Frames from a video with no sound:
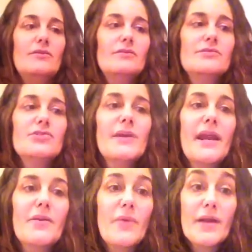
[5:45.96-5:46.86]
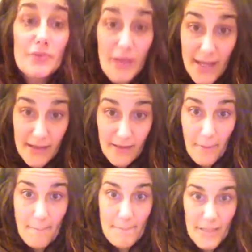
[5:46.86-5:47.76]
do it any way you like,
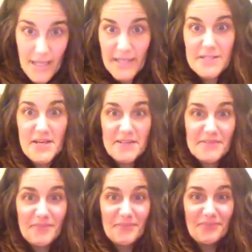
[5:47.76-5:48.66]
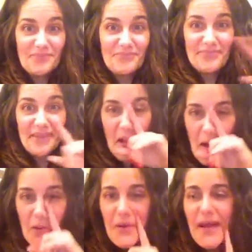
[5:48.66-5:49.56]
but get it done.
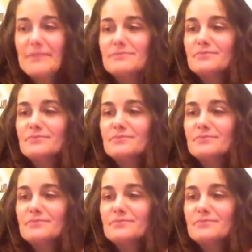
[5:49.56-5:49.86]
Okay.